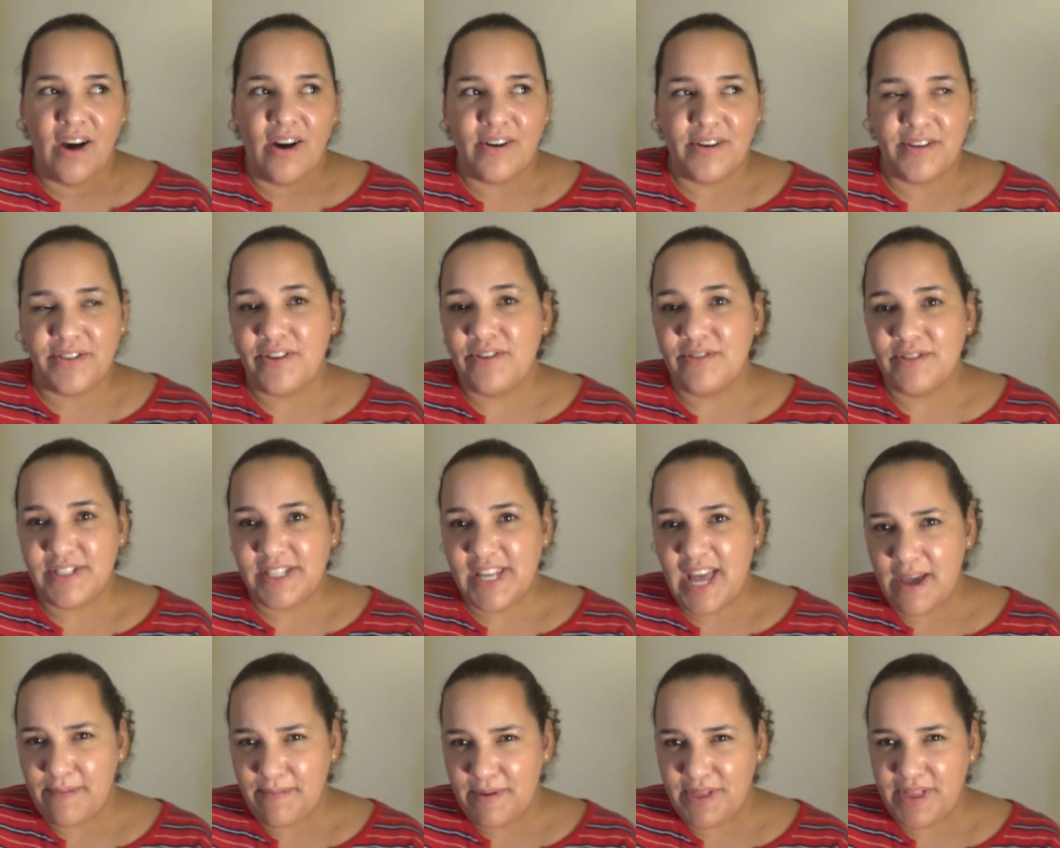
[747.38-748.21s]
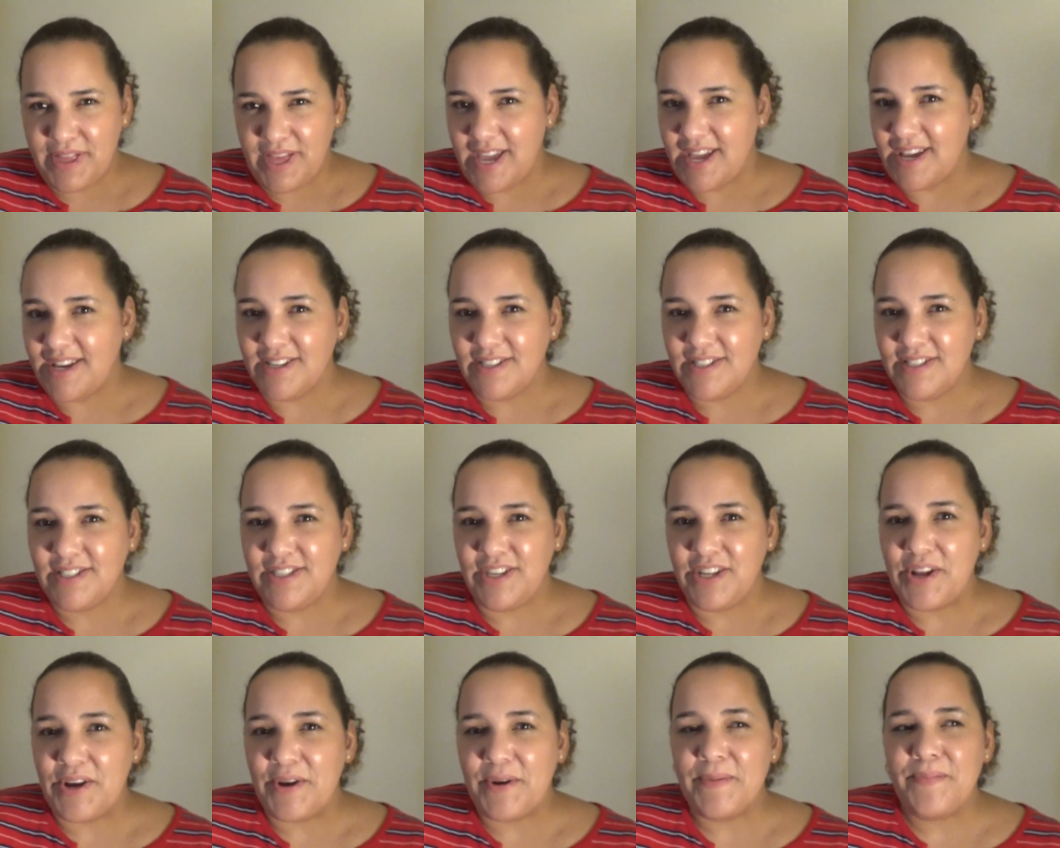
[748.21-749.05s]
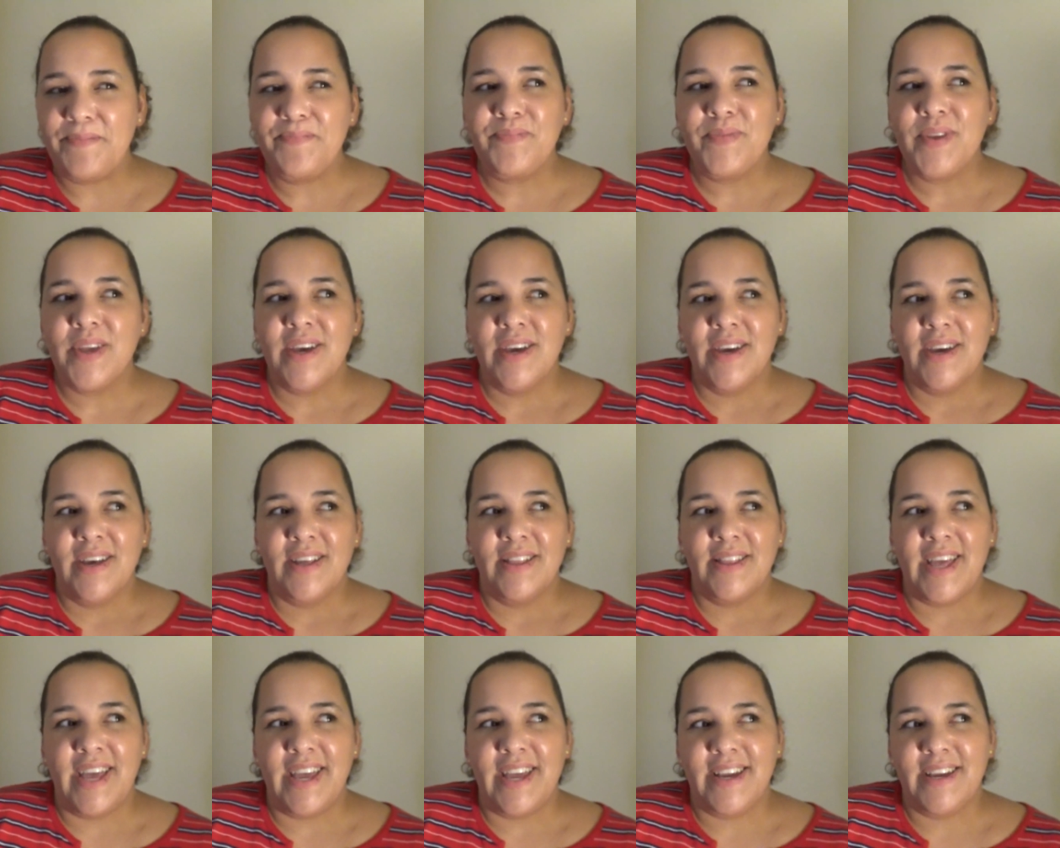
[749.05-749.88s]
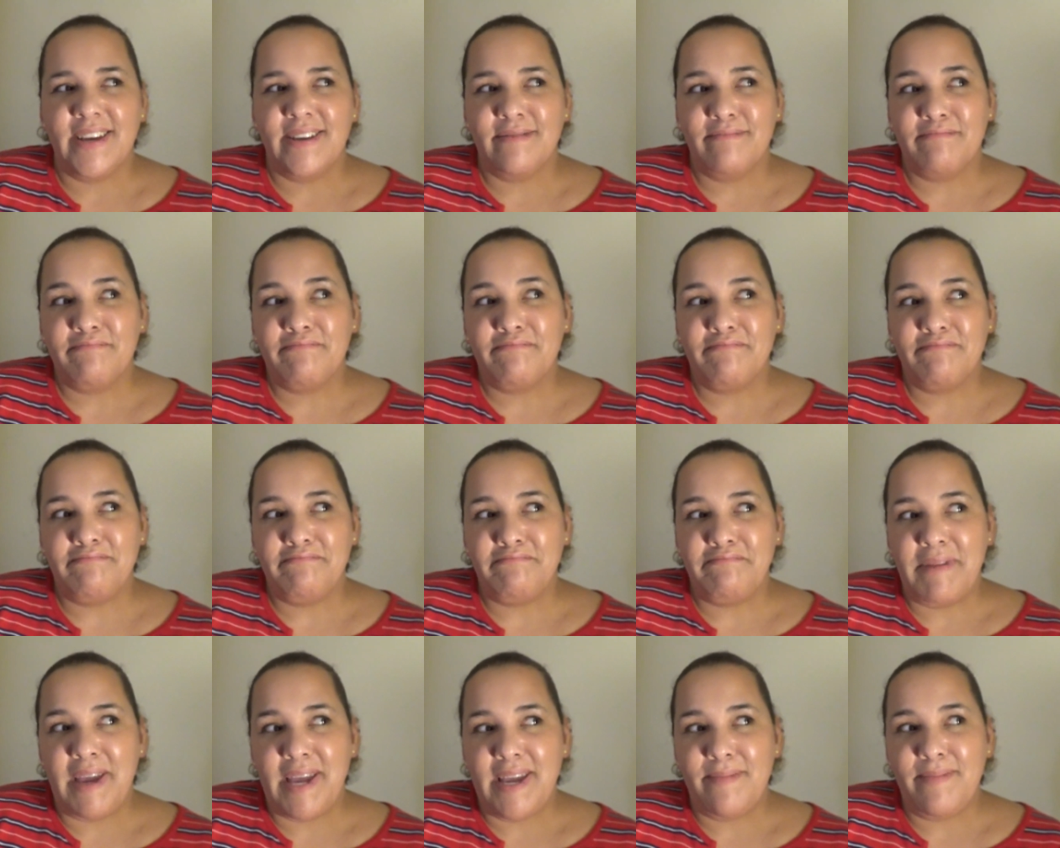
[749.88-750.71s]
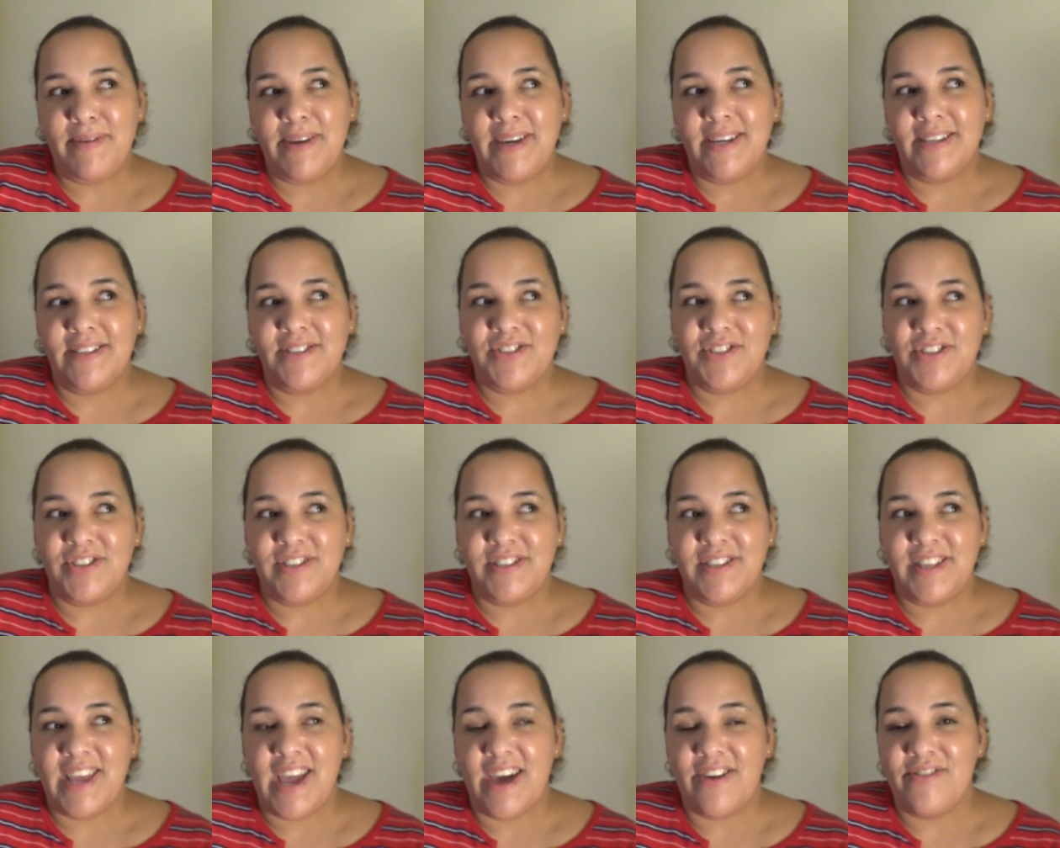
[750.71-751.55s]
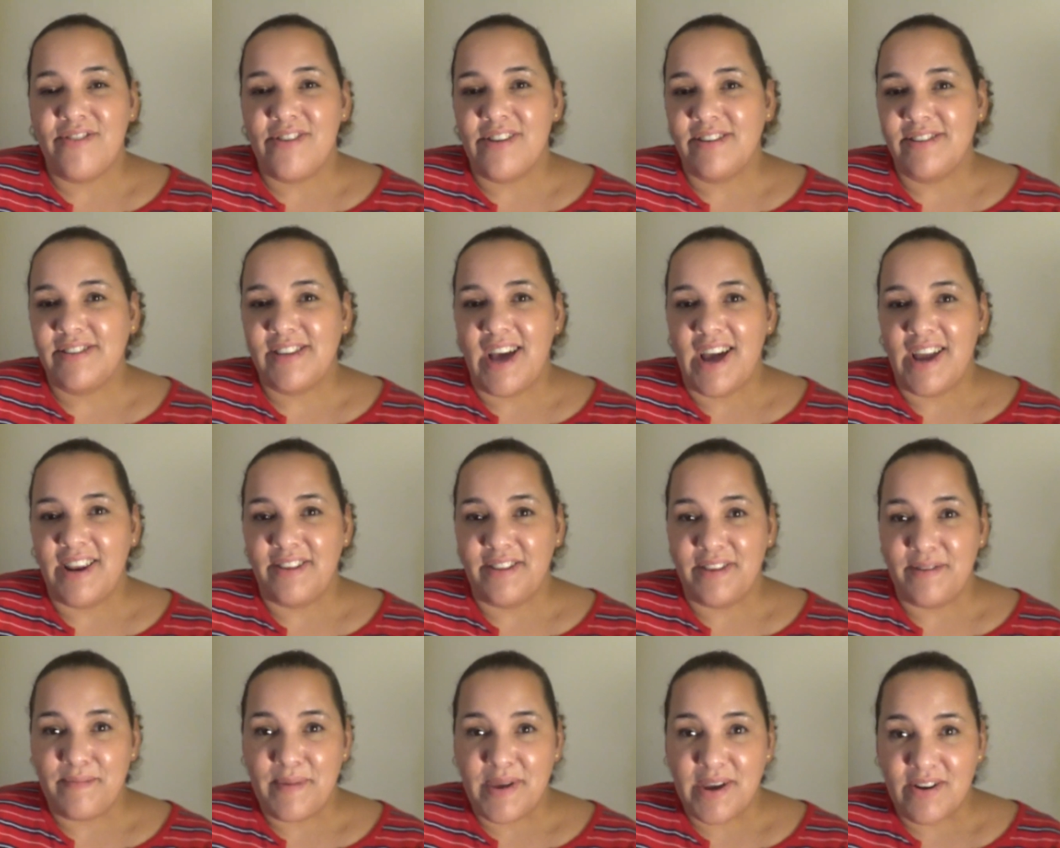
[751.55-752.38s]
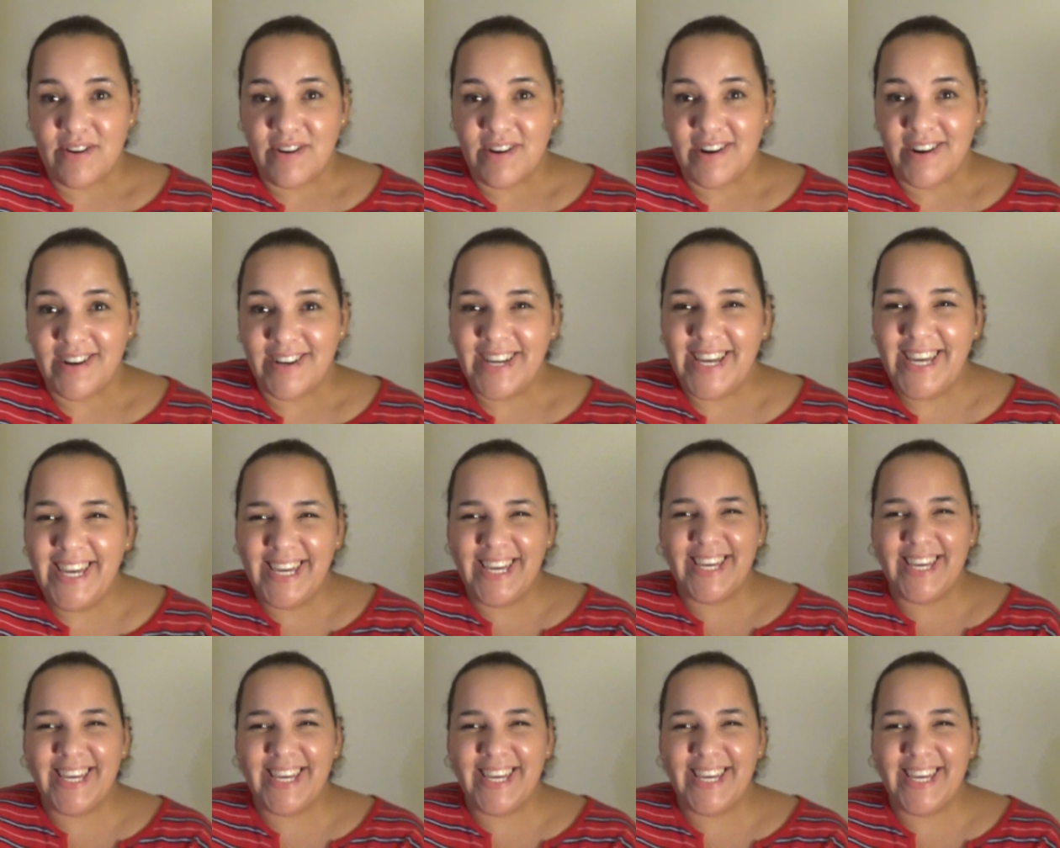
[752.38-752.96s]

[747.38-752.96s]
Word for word: or those type of things, you know, like maybe it's just the other side of the mirror.